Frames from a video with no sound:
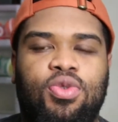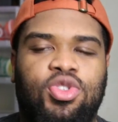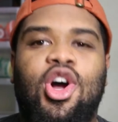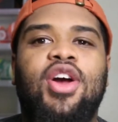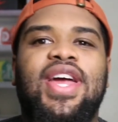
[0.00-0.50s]

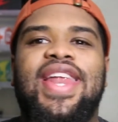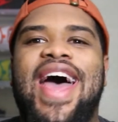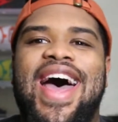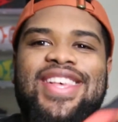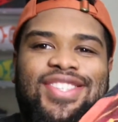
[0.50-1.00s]
Target
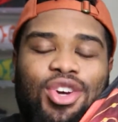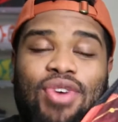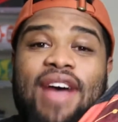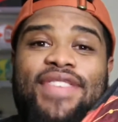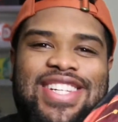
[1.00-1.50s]
has the
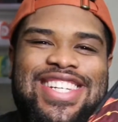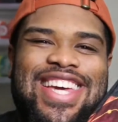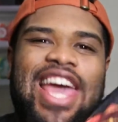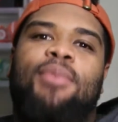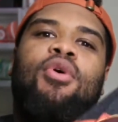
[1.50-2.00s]
graphic tee
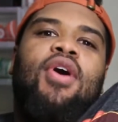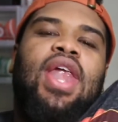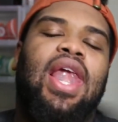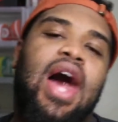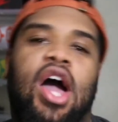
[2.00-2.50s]
game on
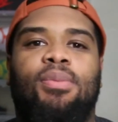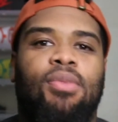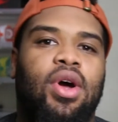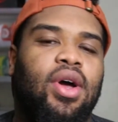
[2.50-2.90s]
lock, bro.